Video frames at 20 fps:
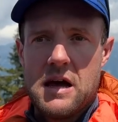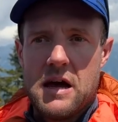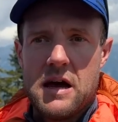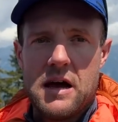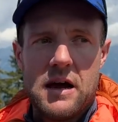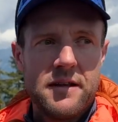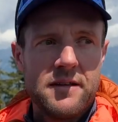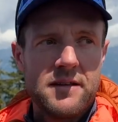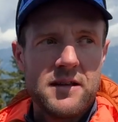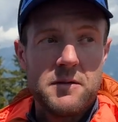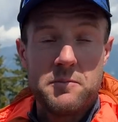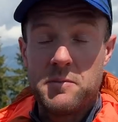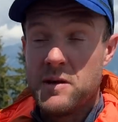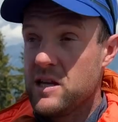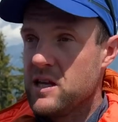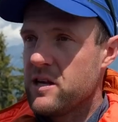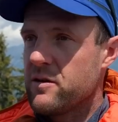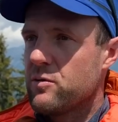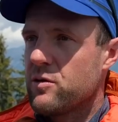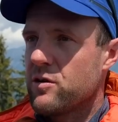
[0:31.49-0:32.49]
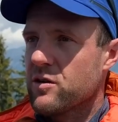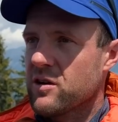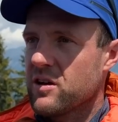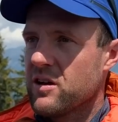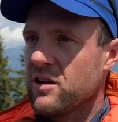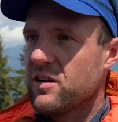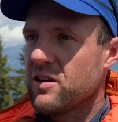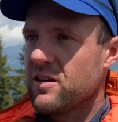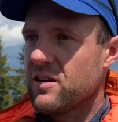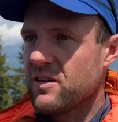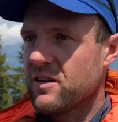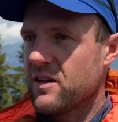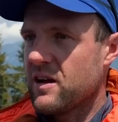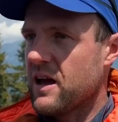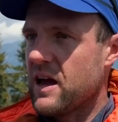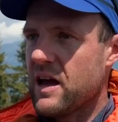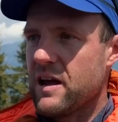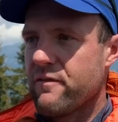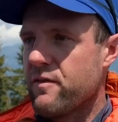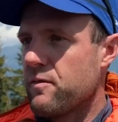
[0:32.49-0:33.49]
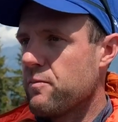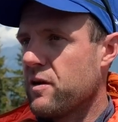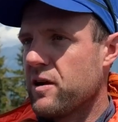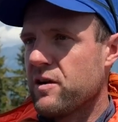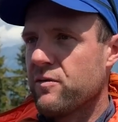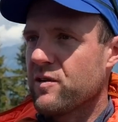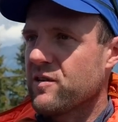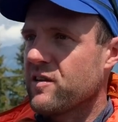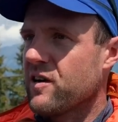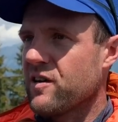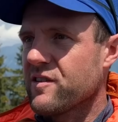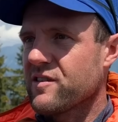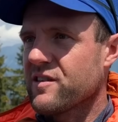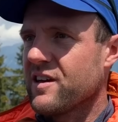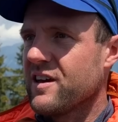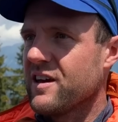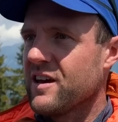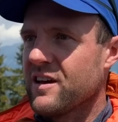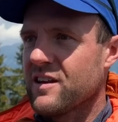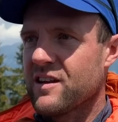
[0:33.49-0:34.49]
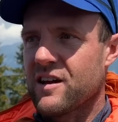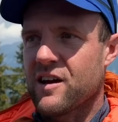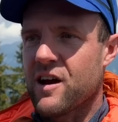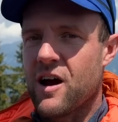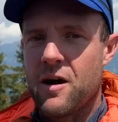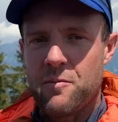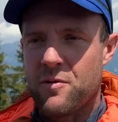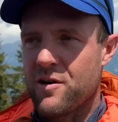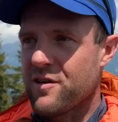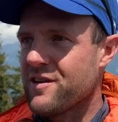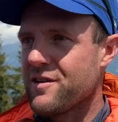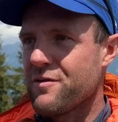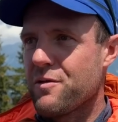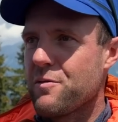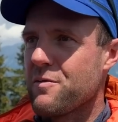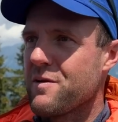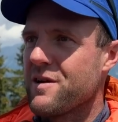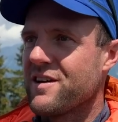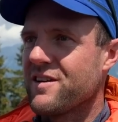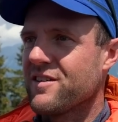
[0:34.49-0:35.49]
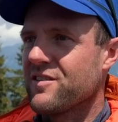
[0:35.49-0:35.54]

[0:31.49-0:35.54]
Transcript: And the media work, everybody was asking, the cameras everywhere.